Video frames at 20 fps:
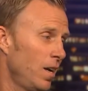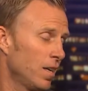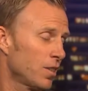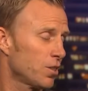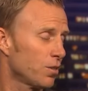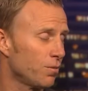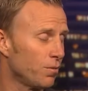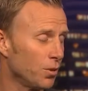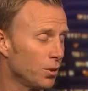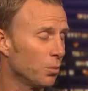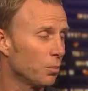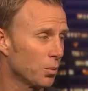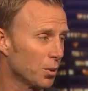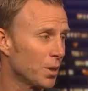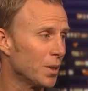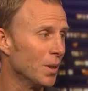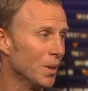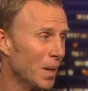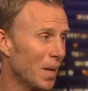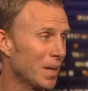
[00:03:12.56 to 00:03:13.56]
actually feel
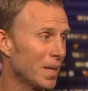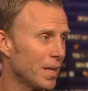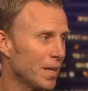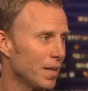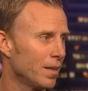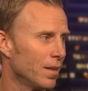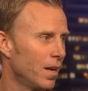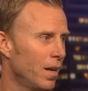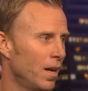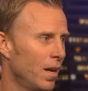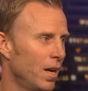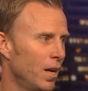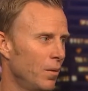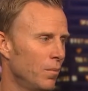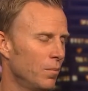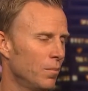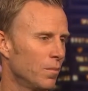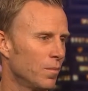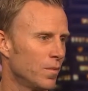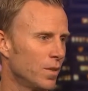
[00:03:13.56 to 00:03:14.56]
pretty lucky,
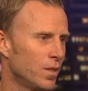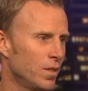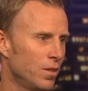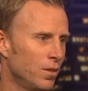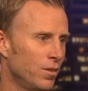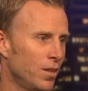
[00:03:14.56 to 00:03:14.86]
you